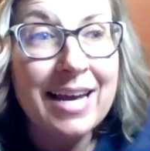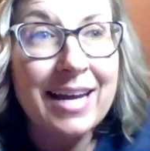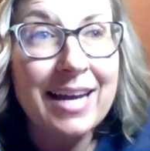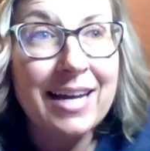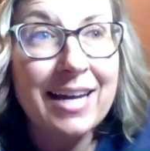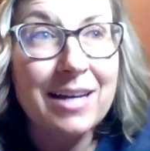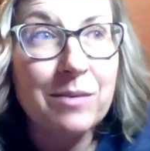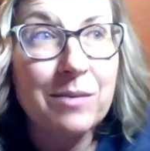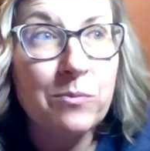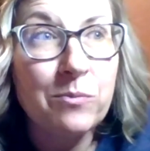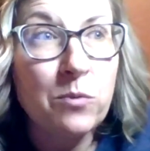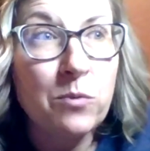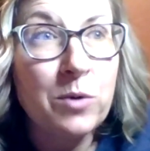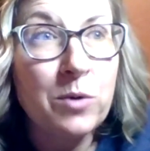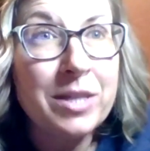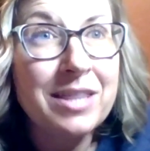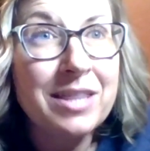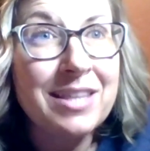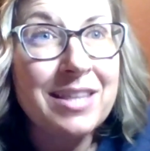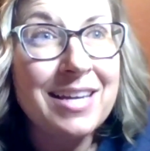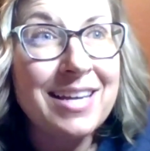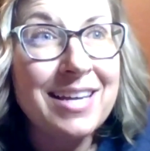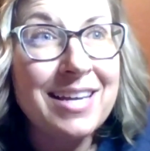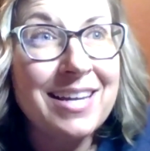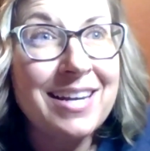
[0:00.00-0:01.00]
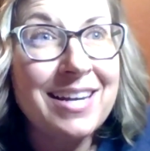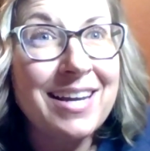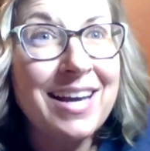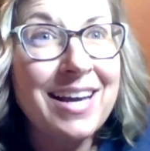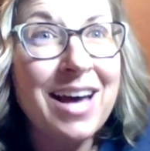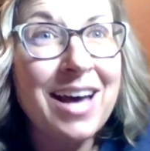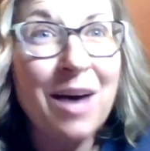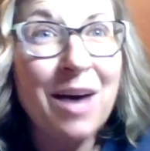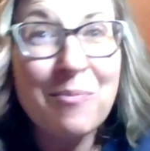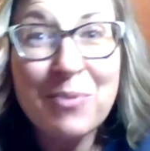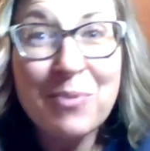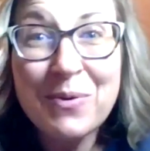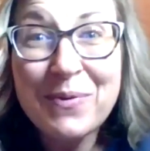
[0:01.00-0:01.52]
Within a
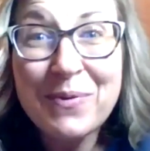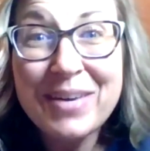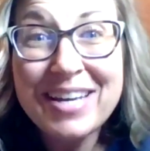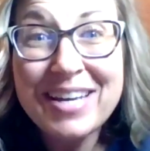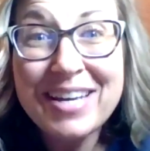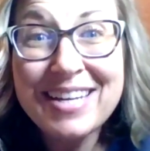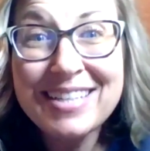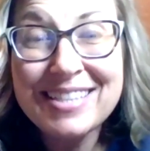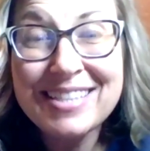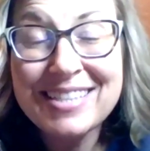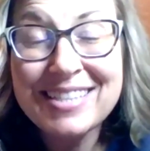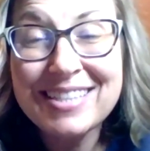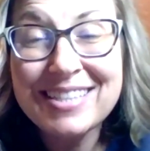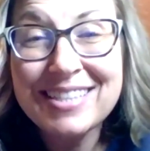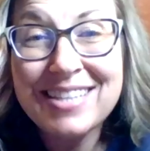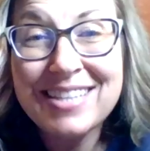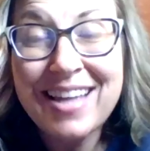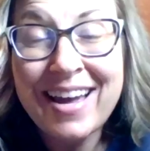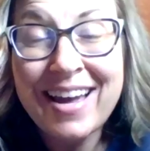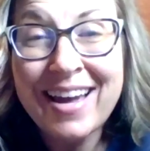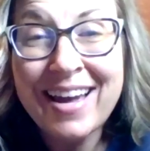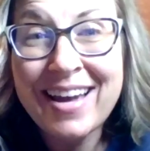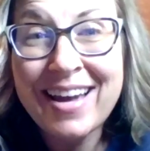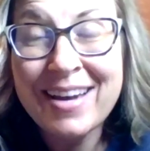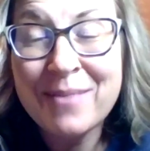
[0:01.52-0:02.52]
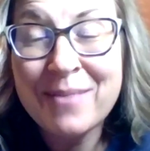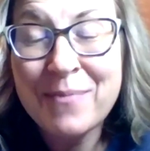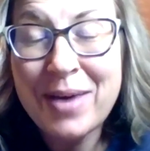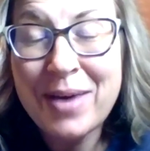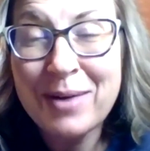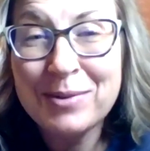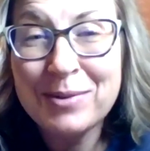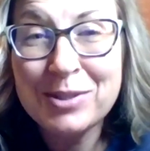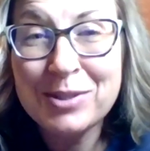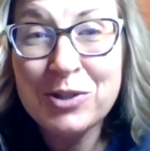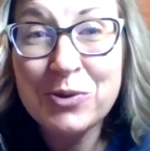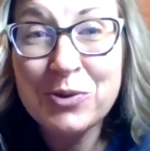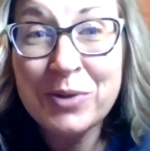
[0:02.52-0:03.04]
couple weeks, I
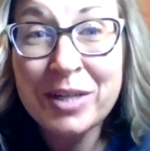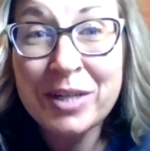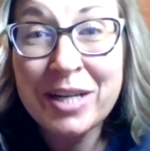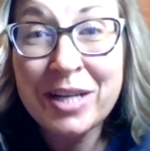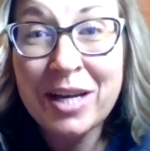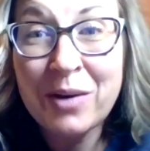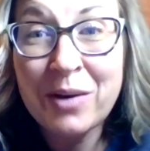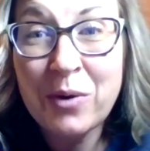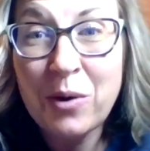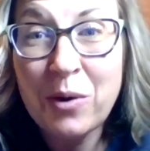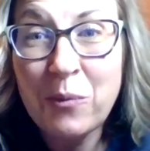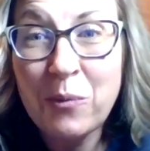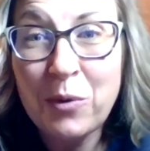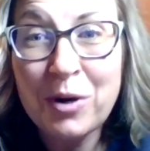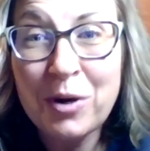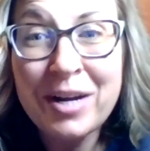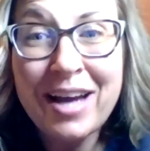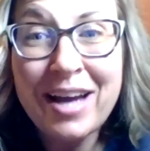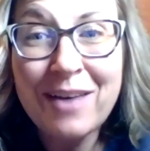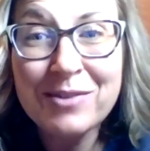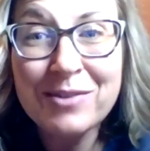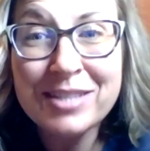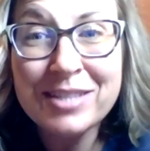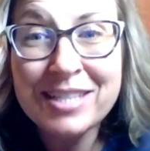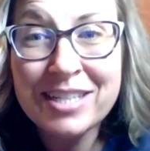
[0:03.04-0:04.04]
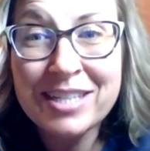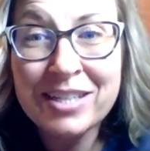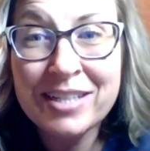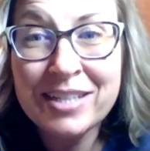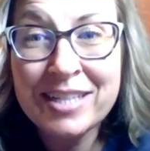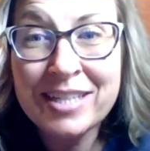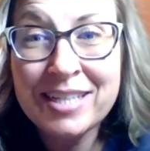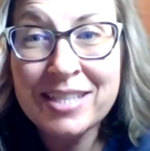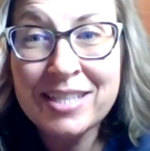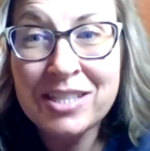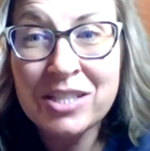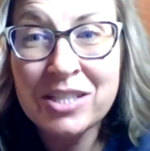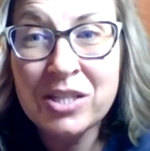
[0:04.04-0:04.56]
was doing a workout
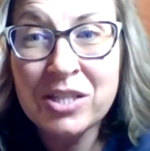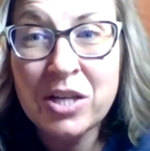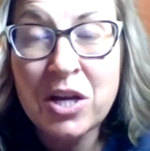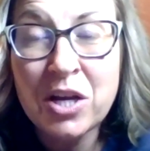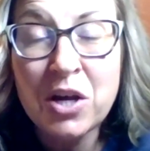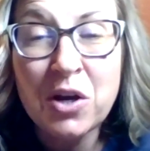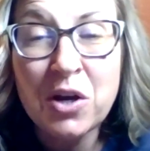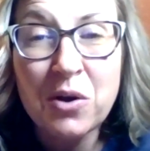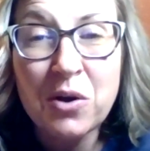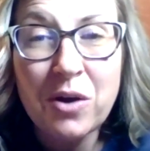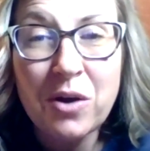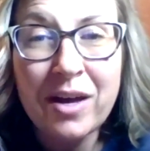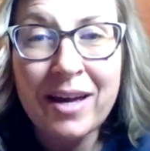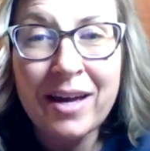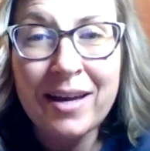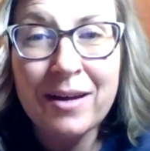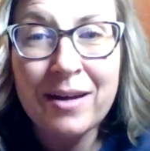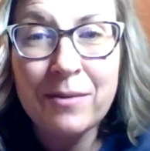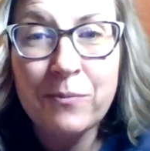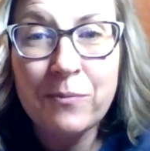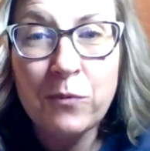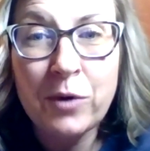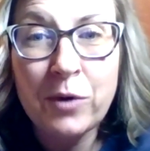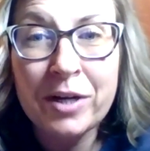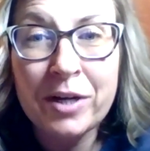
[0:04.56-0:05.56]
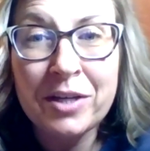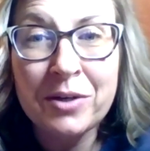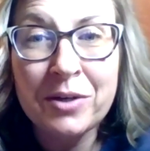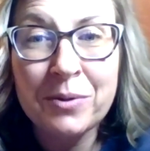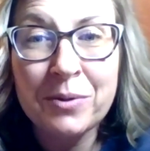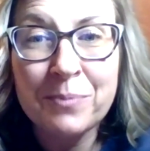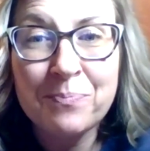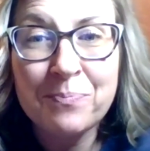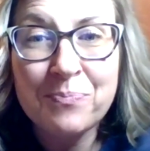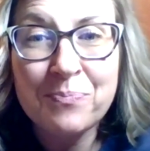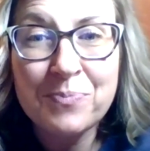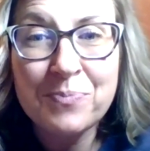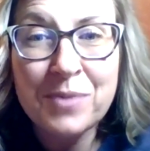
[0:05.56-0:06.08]
series where
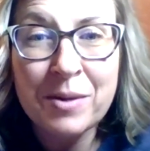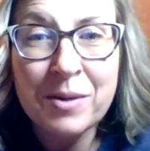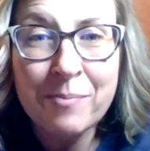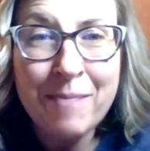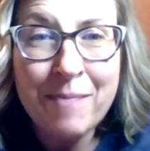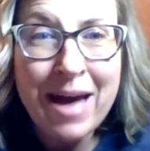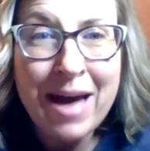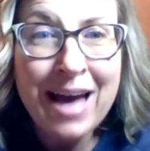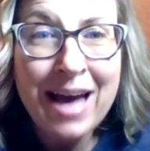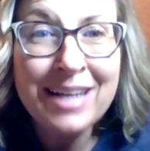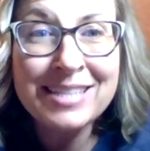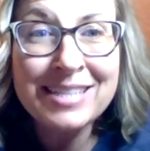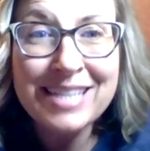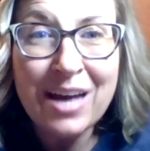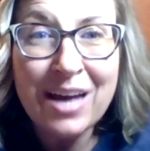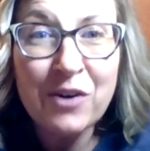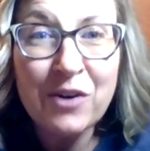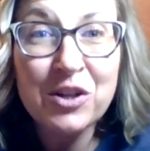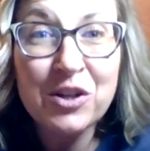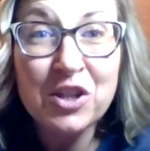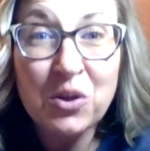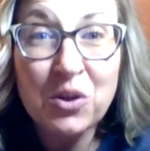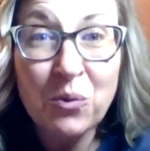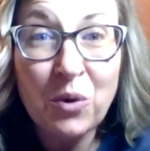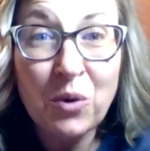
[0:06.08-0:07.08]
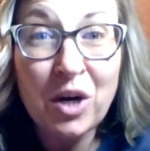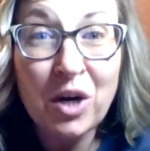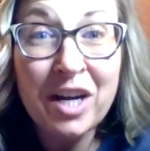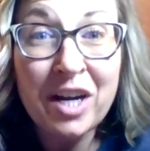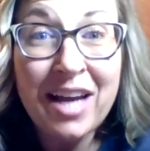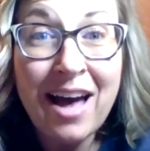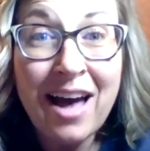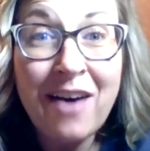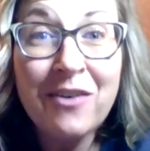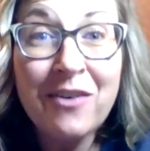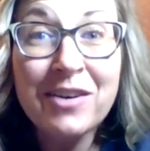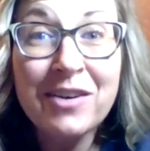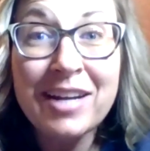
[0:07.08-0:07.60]
you max out at the
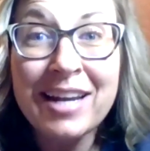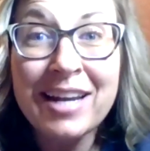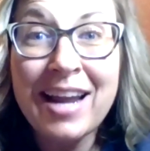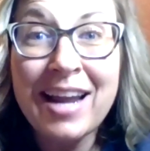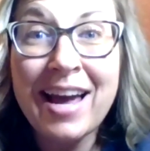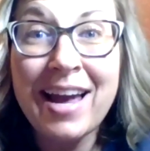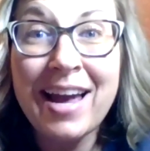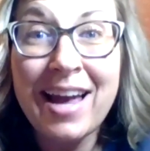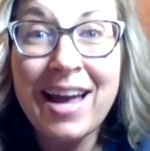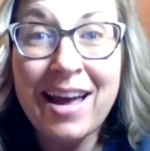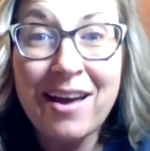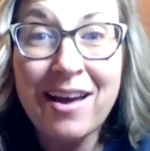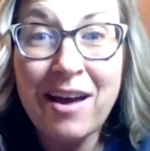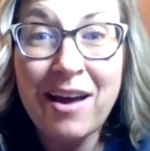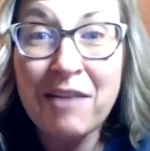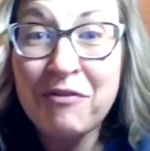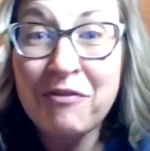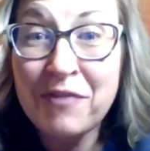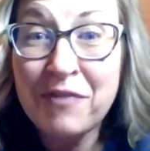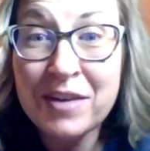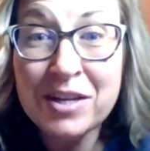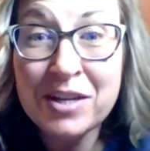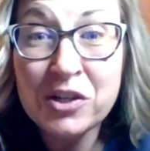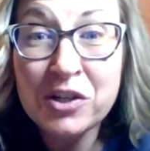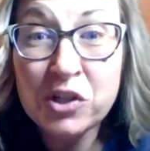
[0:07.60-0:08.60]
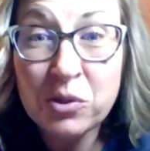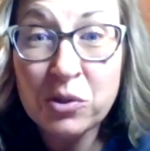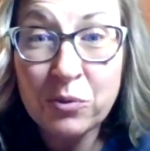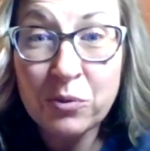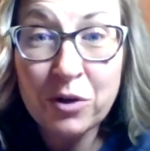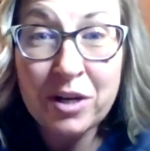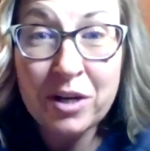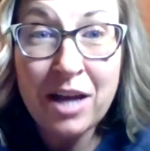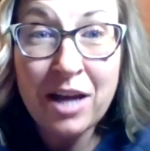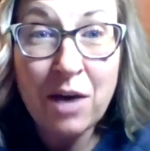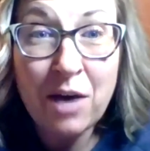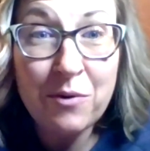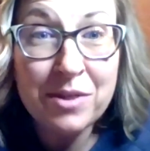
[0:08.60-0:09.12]
workout, and I finished the
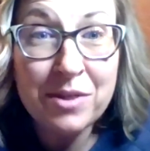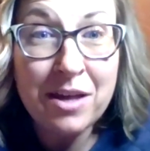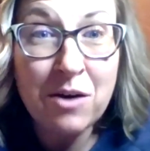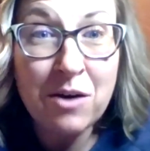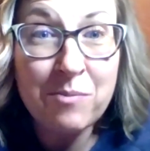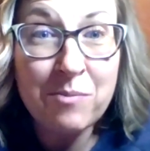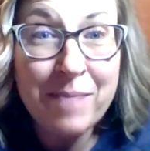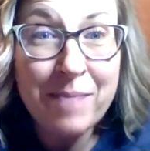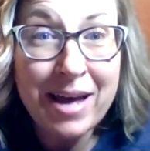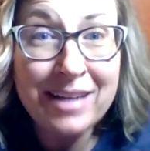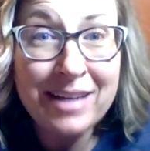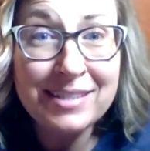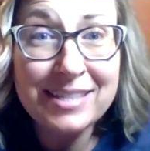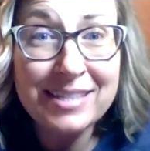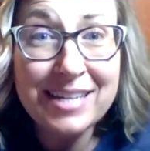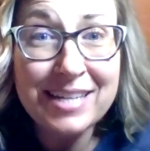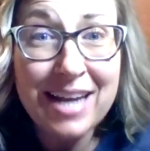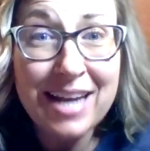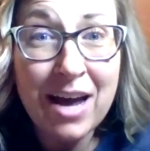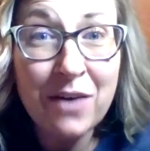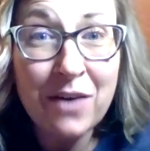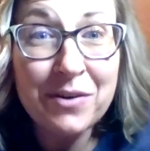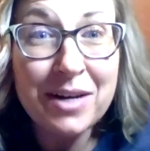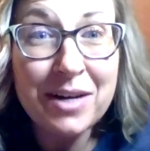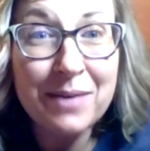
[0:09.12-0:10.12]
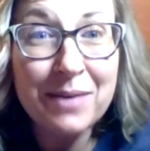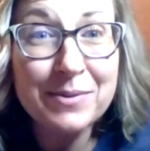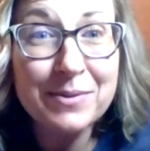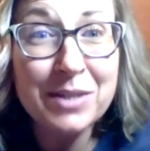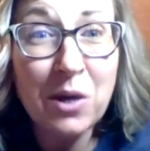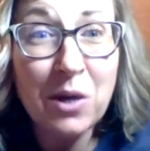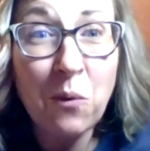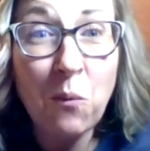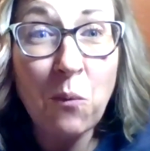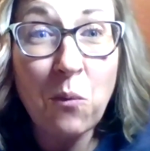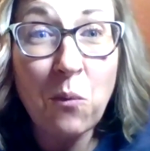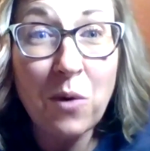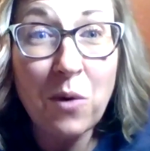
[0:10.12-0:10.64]
workout without maxing out, and I was like,
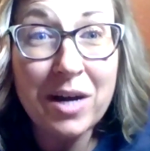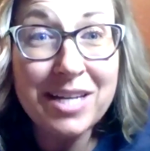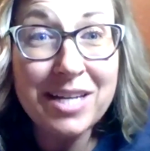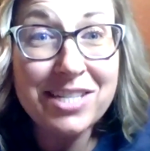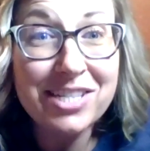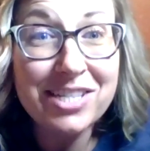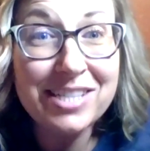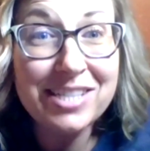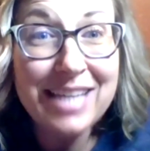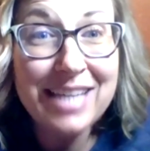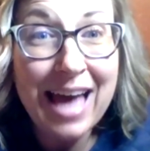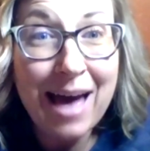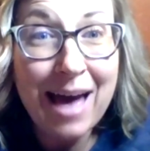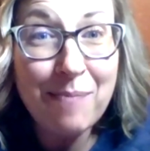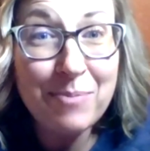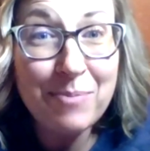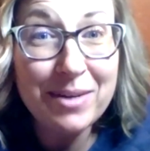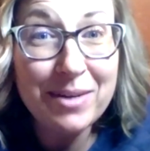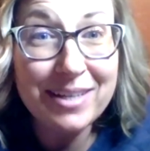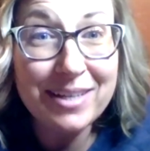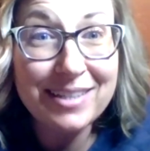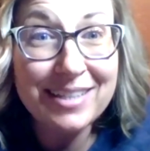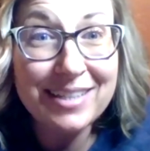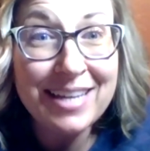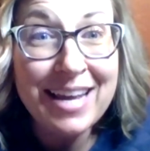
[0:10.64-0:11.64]
what just happened?